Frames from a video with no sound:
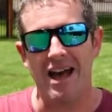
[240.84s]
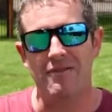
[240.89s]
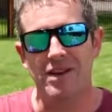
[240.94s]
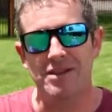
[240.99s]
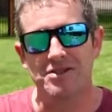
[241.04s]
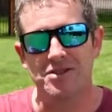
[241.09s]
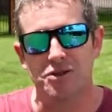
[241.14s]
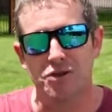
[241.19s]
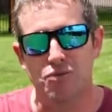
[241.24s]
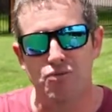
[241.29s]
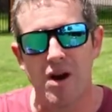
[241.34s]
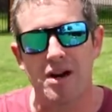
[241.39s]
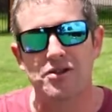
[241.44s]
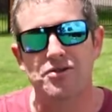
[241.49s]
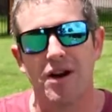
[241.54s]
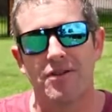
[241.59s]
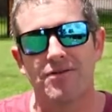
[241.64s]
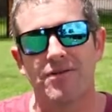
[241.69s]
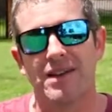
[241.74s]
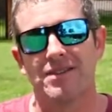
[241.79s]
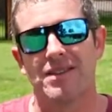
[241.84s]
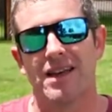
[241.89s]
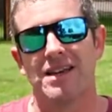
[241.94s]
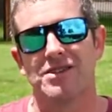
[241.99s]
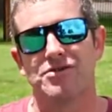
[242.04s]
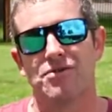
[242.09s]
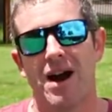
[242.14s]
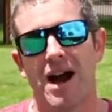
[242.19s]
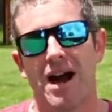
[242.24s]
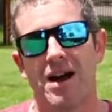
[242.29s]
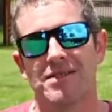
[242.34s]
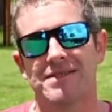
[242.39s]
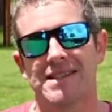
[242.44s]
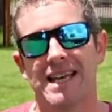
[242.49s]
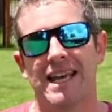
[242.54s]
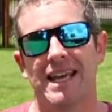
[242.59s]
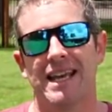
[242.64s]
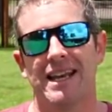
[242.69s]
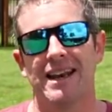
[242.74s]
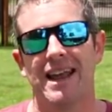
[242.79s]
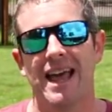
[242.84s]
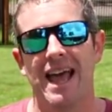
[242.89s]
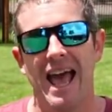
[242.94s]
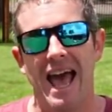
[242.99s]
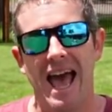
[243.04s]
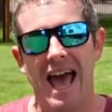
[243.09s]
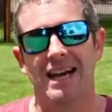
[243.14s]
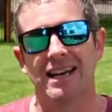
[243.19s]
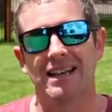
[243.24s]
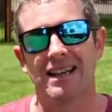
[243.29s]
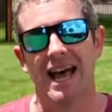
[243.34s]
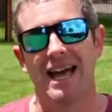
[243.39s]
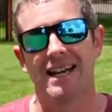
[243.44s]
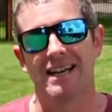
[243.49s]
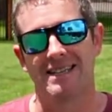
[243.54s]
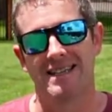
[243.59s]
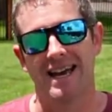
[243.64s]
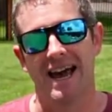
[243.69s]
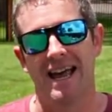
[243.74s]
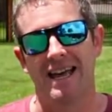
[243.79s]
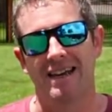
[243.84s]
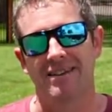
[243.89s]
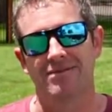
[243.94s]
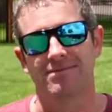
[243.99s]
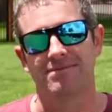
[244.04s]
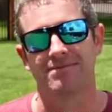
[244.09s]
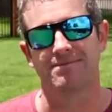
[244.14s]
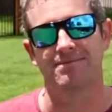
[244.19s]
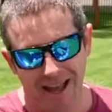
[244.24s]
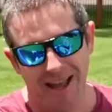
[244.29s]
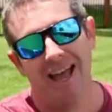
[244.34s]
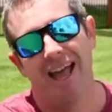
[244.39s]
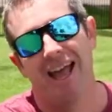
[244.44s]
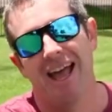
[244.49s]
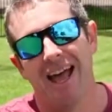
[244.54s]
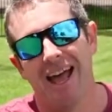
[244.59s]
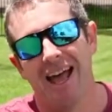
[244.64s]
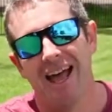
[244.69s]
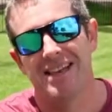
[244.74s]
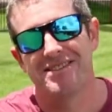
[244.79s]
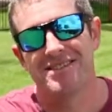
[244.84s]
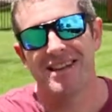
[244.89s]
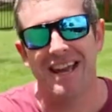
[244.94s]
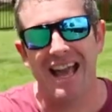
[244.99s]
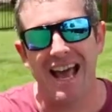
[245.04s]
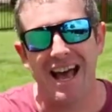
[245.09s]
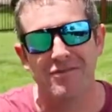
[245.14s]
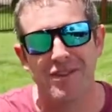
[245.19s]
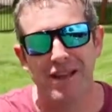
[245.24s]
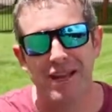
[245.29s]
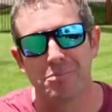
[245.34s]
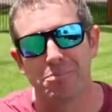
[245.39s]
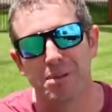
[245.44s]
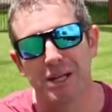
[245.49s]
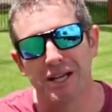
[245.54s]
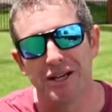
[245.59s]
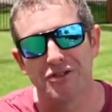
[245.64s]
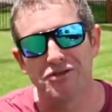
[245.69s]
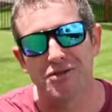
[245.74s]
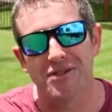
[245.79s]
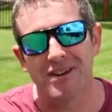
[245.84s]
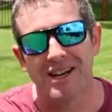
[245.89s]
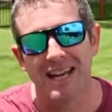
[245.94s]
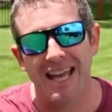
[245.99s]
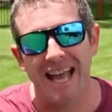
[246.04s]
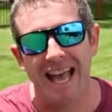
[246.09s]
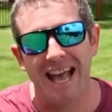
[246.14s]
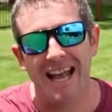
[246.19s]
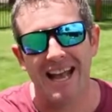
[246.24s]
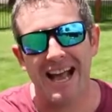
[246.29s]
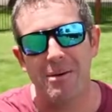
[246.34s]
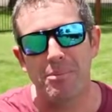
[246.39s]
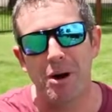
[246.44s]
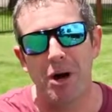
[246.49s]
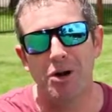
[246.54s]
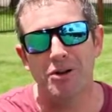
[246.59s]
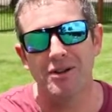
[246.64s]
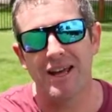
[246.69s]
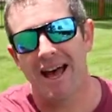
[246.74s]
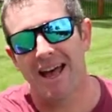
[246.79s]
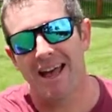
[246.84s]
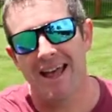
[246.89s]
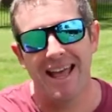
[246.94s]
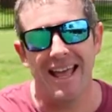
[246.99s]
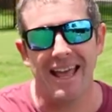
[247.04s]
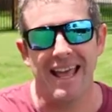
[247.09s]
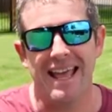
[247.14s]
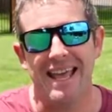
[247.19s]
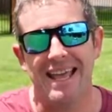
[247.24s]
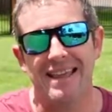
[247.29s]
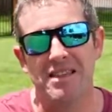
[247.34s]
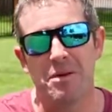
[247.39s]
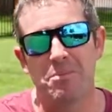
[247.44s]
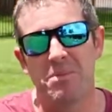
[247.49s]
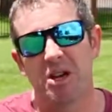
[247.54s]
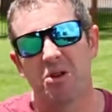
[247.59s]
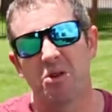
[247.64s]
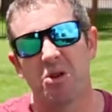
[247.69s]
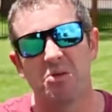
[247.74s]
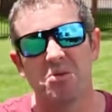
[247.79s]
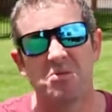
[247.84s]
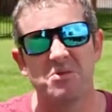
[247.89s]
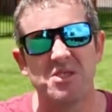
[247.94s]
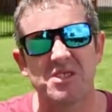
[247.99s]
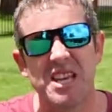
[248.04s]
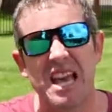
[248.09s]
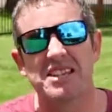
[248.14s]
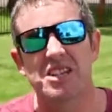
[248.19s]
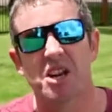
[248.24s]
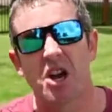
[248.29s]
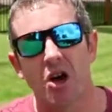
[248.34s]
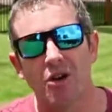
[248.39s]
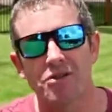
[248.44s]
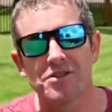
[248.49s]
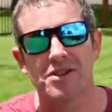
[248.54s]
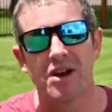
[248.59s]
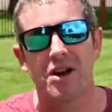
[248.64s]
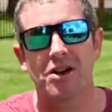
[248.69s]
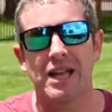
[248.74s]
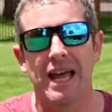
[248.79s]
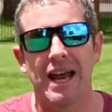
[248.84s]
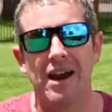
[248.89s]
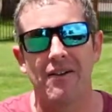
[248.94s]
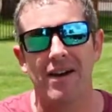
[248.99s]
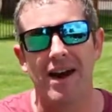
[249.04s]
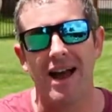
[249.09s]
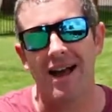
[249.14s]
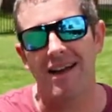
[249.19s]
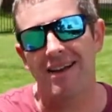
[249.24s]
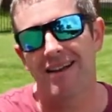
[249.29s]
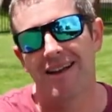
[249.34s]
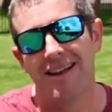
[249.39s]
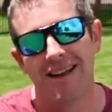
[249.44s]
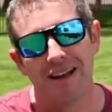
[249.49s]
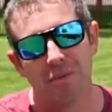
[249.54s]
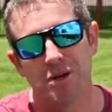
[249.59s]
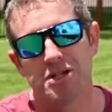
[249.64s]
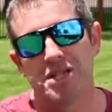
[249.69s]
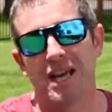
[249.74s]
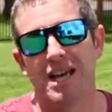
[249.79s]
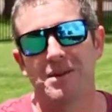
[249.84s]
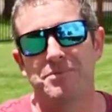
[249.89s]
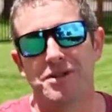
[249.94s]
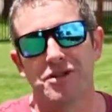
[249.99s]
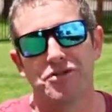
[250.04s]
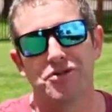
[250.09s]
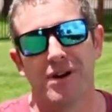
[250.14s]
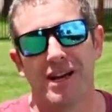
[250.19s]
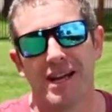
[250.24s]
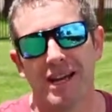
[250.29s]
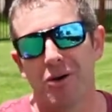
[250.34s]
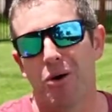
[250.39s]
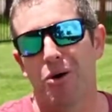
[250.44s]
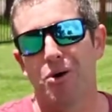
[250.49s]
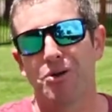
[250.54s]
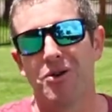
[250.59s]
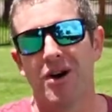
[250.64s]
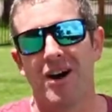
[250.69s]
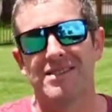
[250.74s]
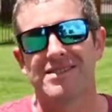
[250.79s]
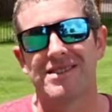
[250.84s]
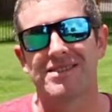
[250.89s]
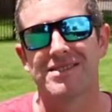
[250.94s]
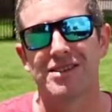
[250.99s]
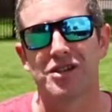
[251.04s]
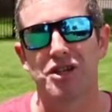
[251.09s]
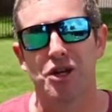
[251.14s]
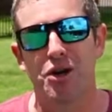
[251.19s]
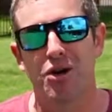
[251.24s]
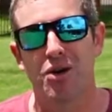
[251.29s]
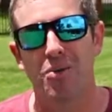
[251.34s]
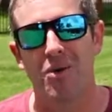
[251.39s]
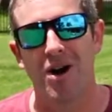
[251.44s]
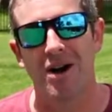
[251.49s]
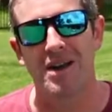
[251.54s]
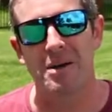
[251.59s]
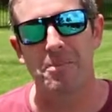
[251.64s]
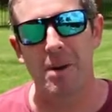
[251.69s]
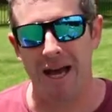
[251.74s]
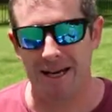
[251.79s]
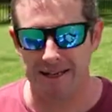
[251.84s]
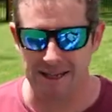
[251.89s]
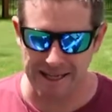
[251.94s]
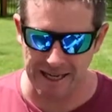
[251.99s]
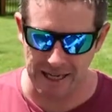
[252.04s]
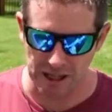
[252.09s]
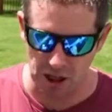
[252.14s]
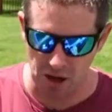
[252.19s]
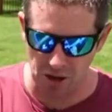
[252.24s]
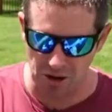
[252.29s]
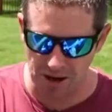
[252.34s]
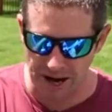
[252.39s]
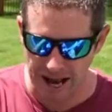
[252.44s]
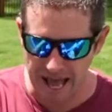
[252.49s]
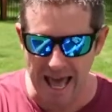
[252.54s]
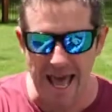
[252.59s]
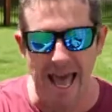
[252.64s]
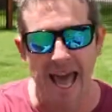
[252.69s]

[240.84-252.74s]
having to retrofit these rails in at a later date. So you have the obligatory cup holder in the middle center console area, which keeps your drink all nice and secure while you're paddling along.